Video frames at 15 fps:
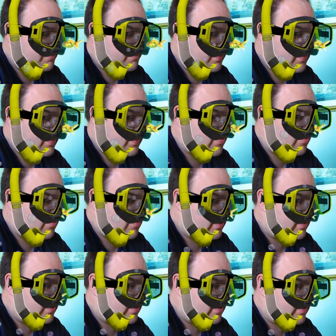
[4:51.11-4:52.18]
There's
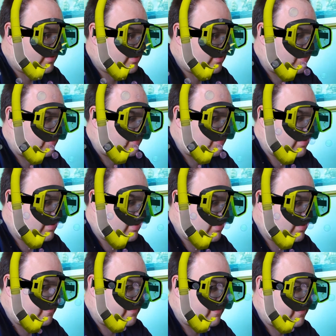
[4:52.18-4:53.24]
one of some leaping
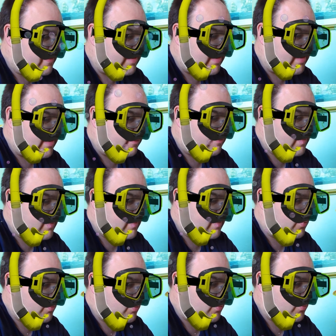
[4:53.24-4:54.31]
dolphins, another of me at the
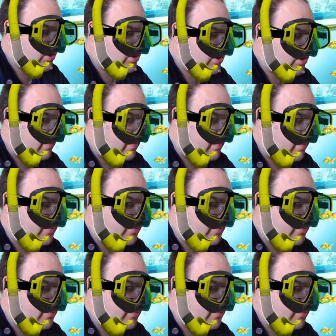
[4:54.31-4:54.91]
winch, Mum at the